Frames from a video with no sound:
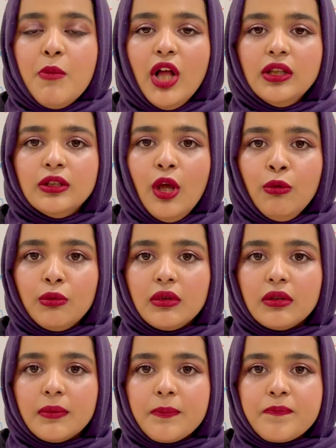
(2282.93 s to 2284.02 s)
all alone.
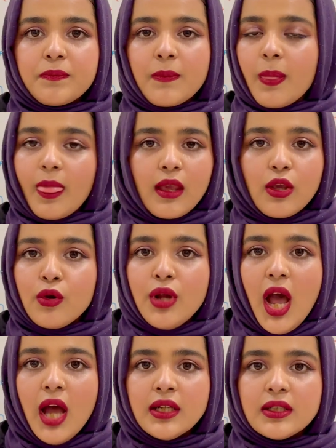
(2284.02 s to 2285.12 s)
You're
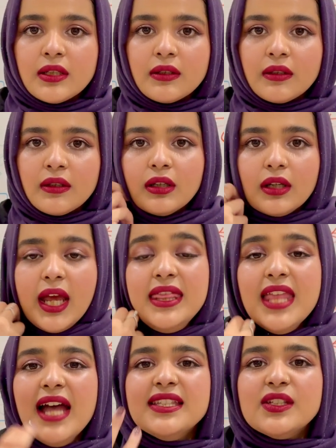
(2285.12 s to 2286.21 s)
not. And
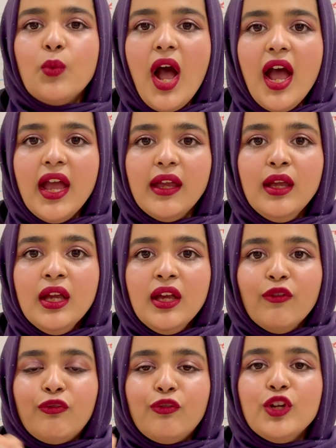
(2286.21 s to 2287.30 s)
that's why
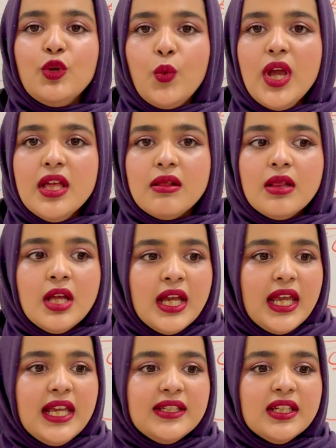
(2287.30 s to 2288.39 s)
free will
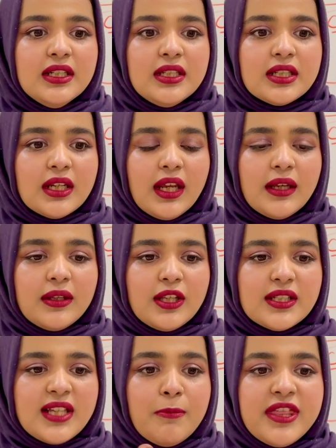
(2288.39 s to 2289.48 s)
isn't
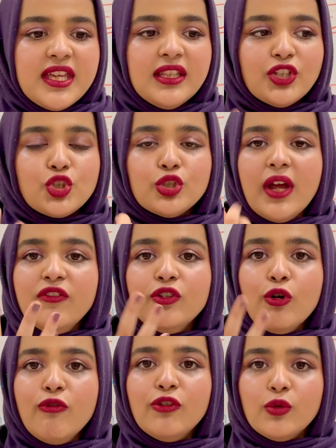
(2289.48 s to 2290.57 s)
something that should ever
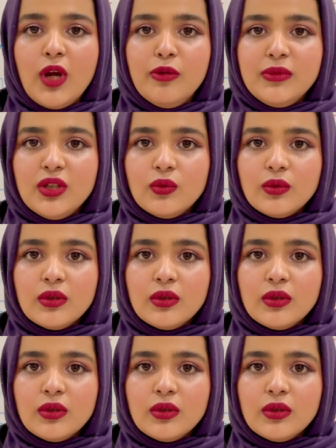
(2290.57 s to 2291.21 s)
overwhelm you.